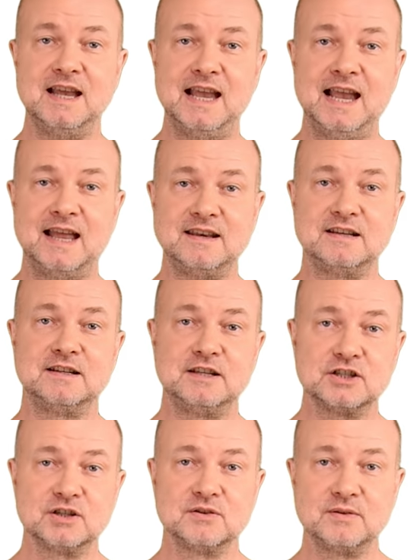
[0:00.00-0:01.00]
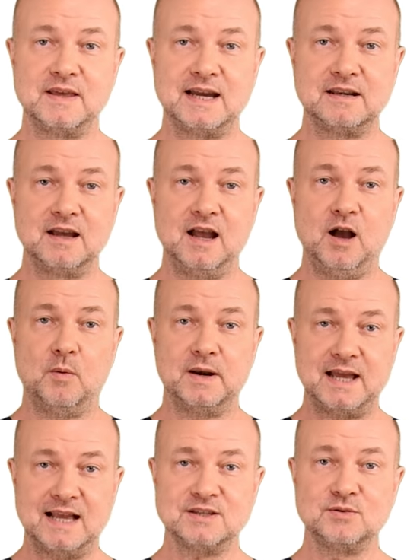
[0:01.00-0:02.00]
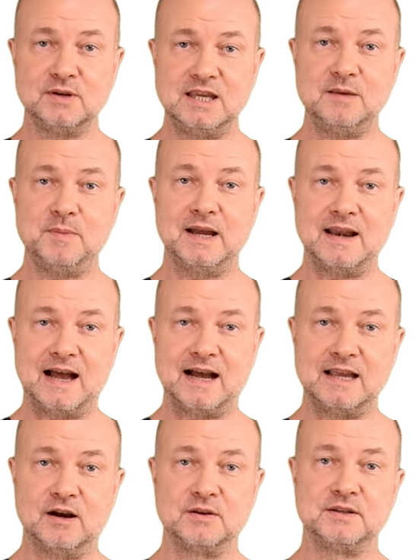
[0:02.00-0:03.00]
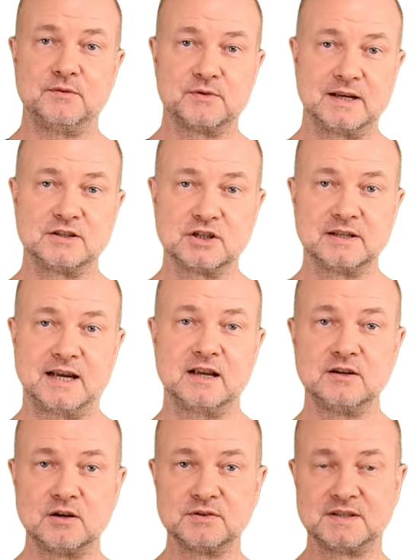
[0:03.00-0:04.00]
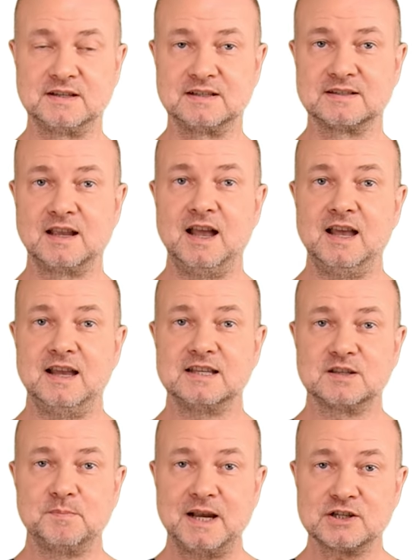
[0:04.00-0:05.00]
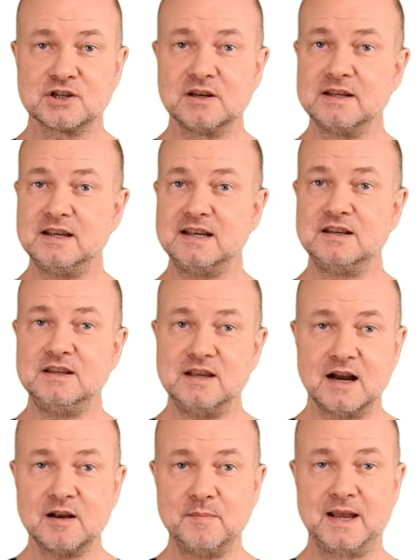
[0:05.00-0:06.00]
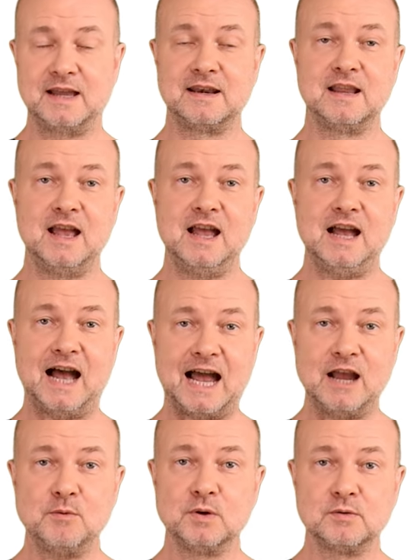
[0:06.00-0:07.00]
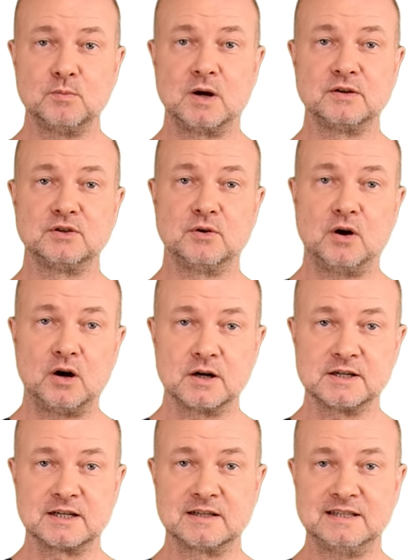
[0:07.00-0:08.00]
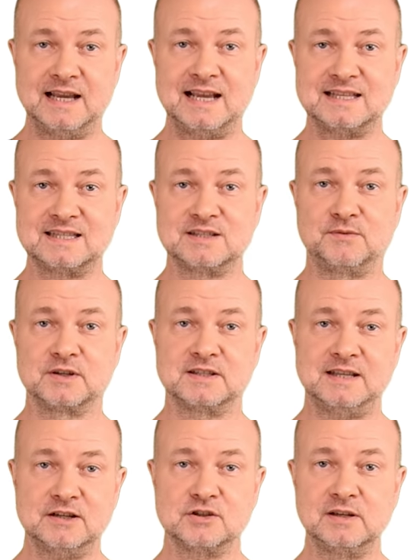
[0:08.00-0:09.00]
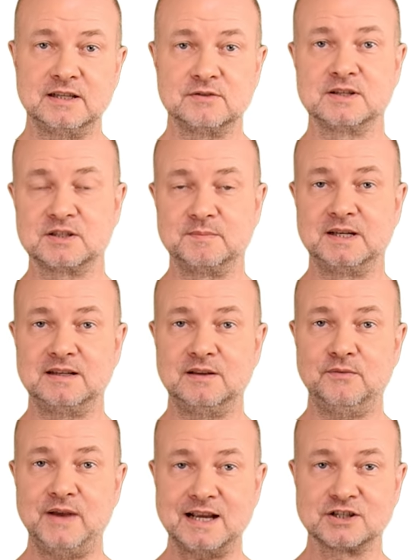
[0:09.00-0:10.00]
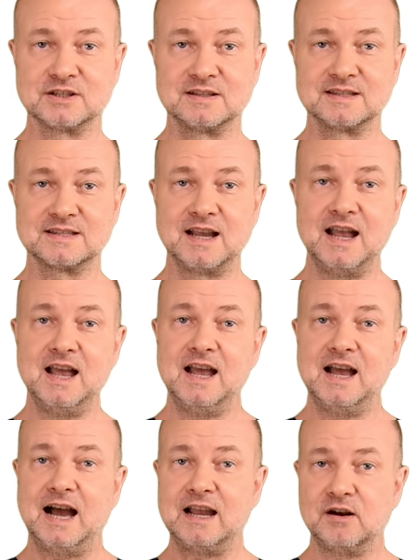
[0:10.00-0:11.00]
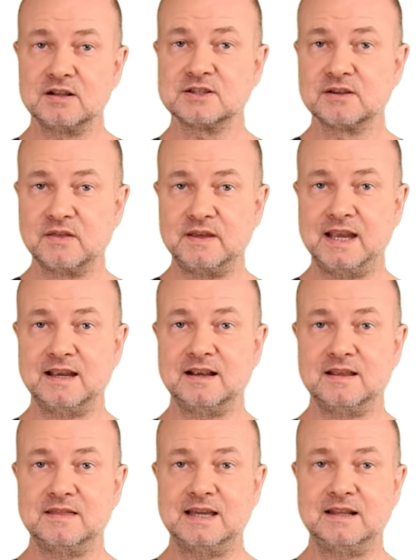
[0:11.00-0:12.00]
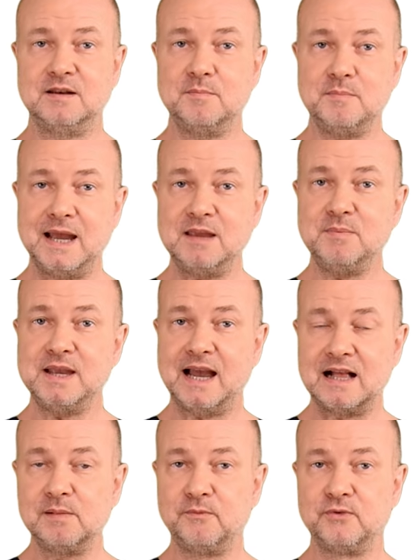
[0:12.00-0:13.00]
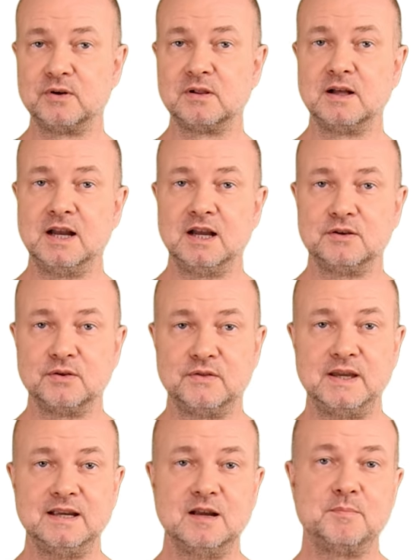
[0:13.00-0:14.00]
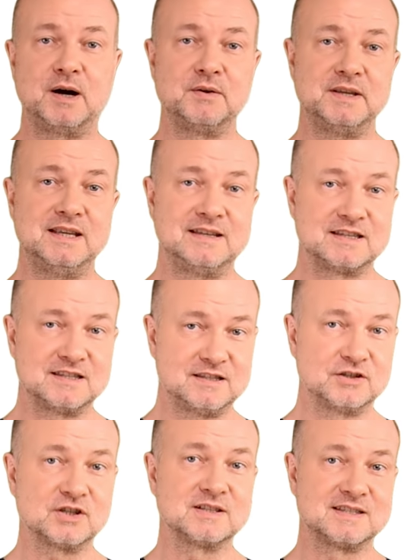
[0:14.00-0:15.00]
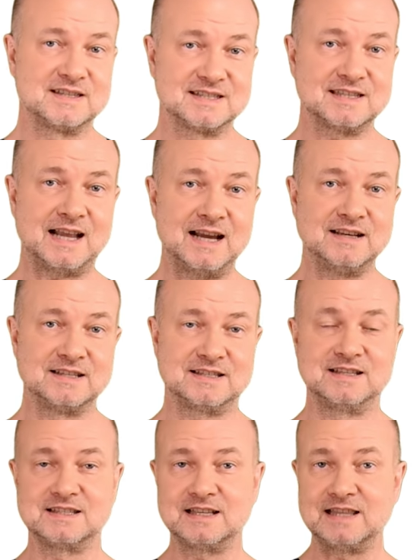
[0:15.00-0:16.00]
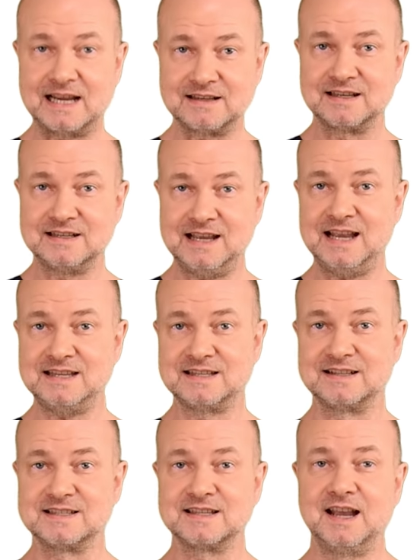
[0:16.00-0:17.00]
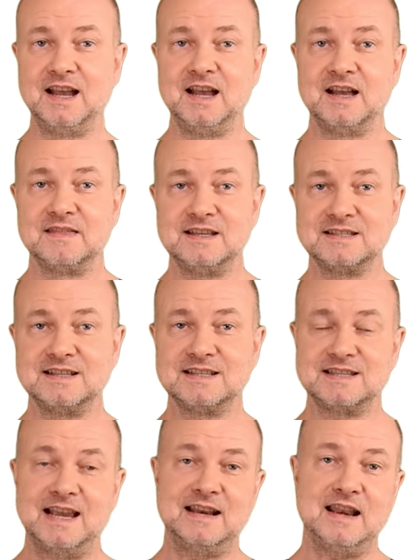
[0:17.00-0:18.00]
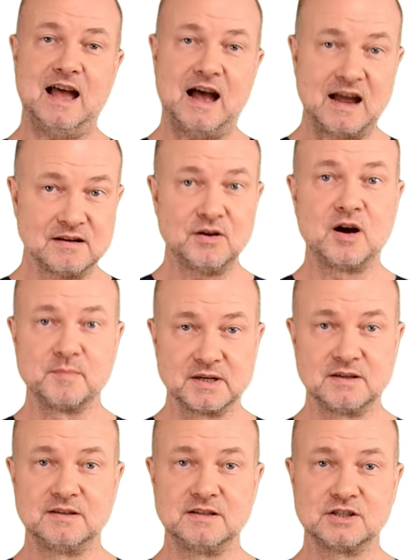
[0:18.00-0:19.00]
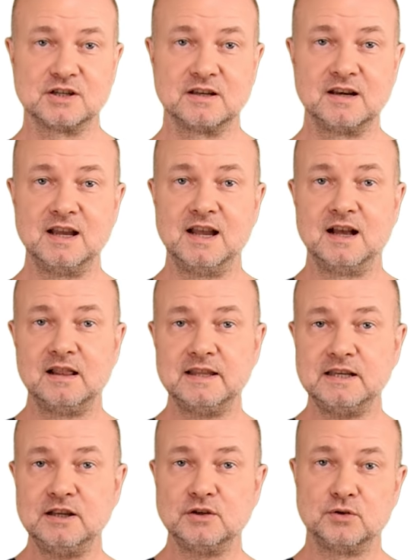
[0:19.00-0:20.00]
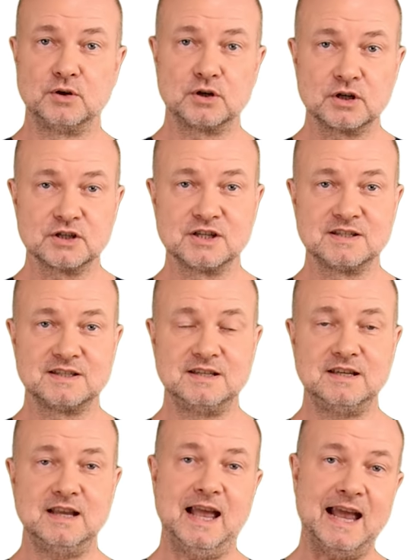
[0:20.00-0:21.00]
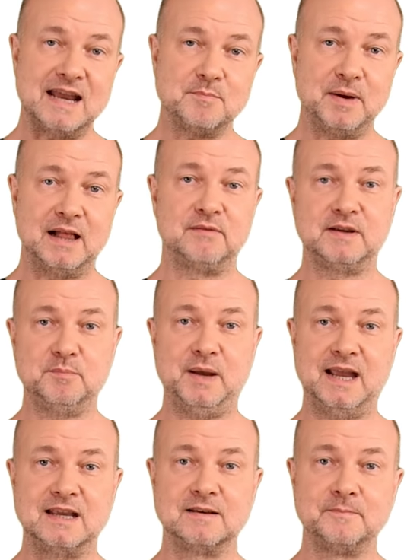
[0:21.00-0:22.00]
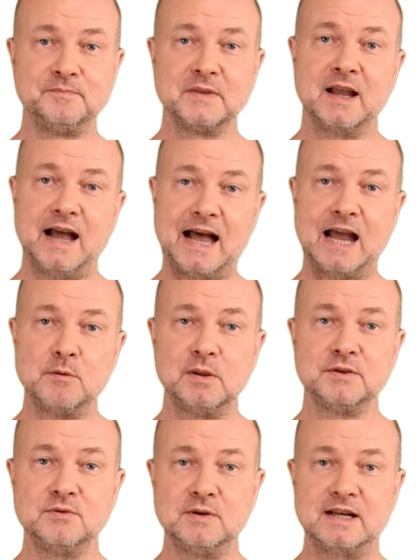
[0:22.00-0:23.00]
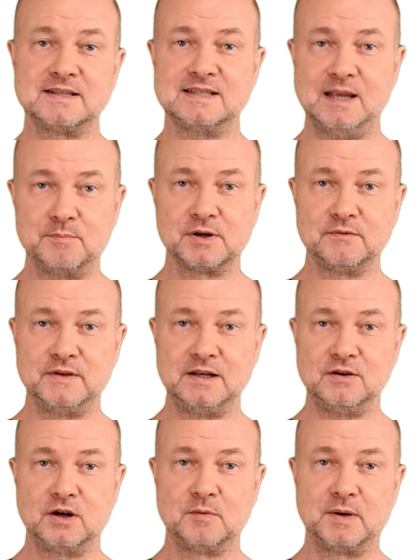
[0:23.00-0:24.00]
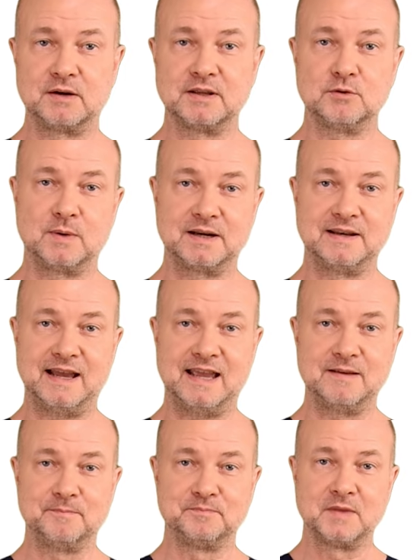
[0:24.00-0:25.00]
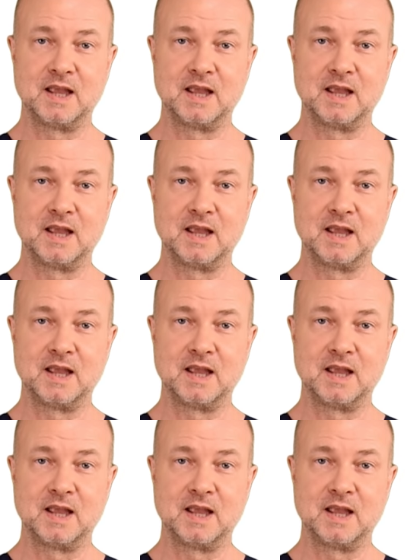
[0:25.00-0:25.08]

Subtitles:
And in addition to that, one has to keep an eye on differential diagnoses. Especially in young men, I would want to order tests for sexually transmitted infections. I also think that it may be helpful to think about interstitial cystitis in selected cases. This is an uncommon condition, leading to urgency and pelvic pain. I will do a separate video about it one day.